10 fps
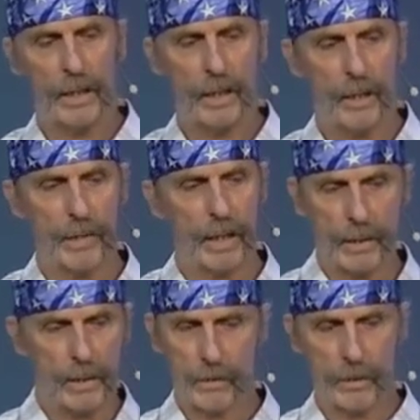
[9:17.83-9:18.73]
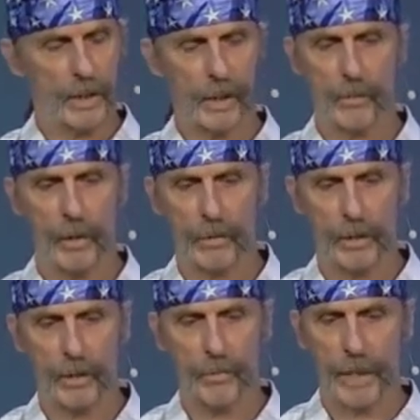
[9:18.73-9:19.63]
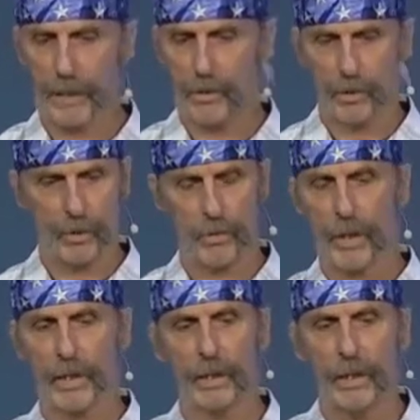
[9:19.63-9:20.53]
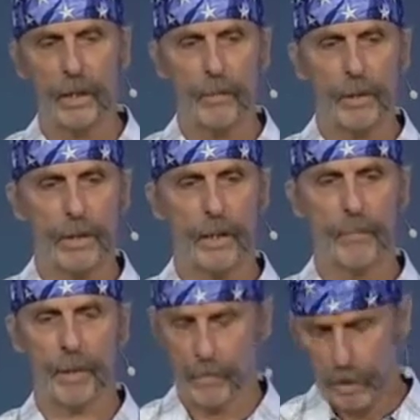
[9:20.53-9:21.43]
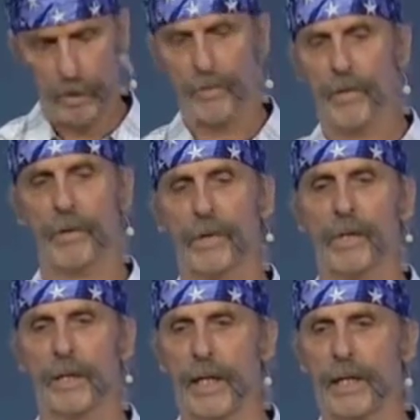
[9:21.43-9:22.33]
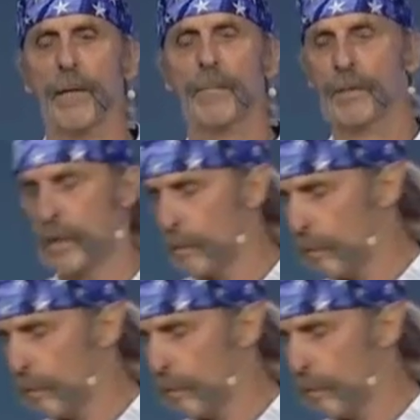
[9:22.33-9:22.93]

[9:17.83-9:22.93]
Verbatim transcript: And um, not that there's anything wrong with the other patches. They're great. But um, we just focused on that and kept it